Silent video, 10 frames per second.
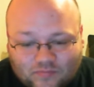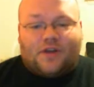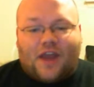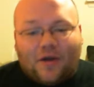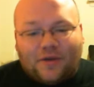
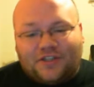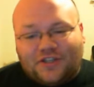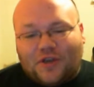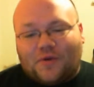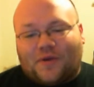Now
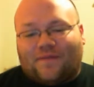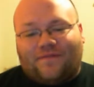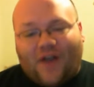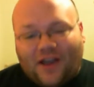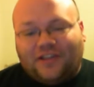Ichigo can
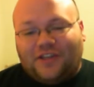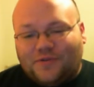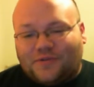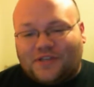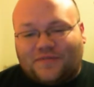finally
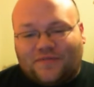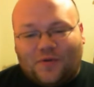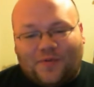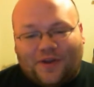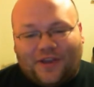use his
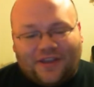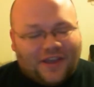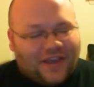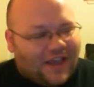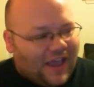Fullbring,
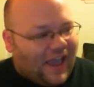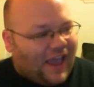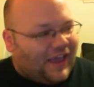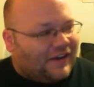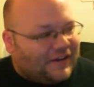
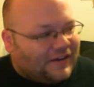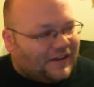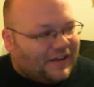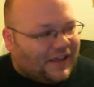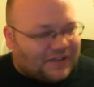and
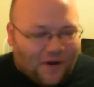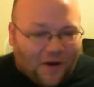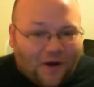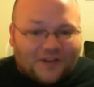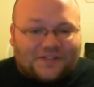it's
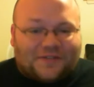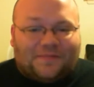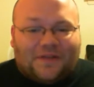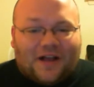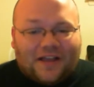
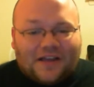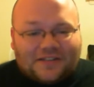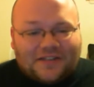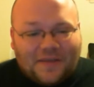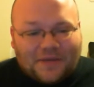awesome, I
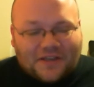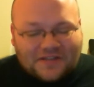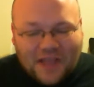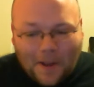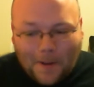gotta say,
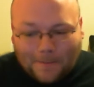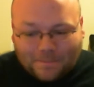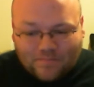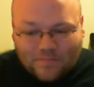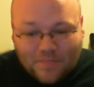because
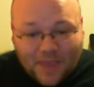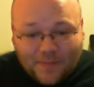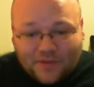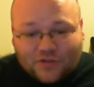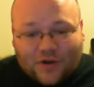now
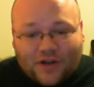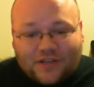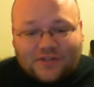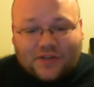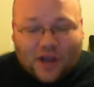maybe the
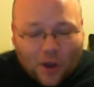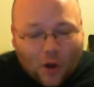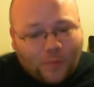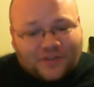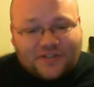training is done. I
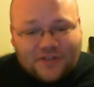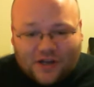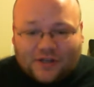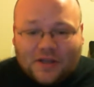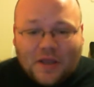hope it's
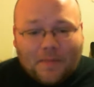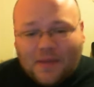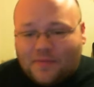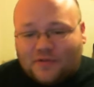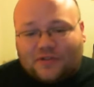done.
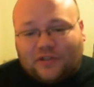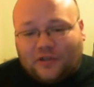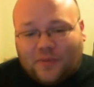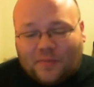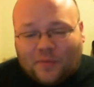Maybe there's a
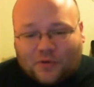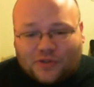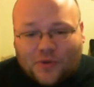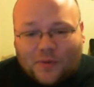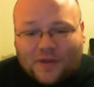little bit more
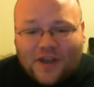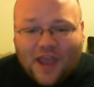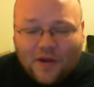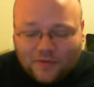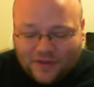to it, but
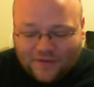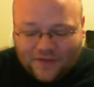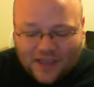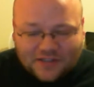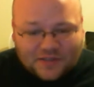now if
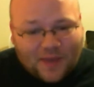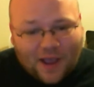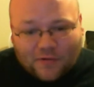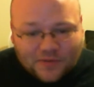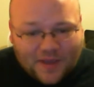he has his
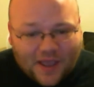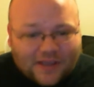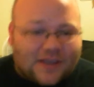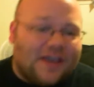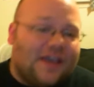powers
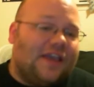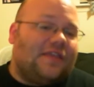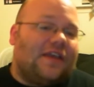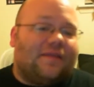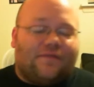back
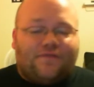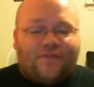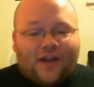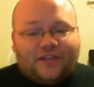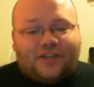they can
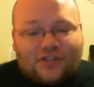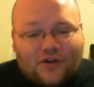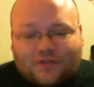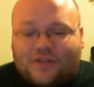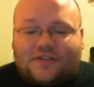finally
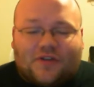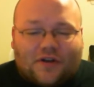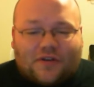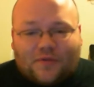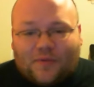start this
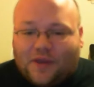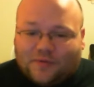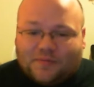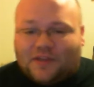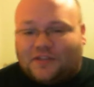saga the way it
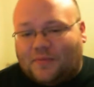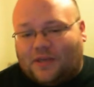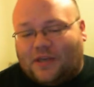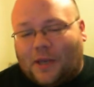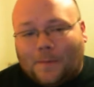was meant to
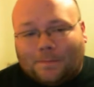be.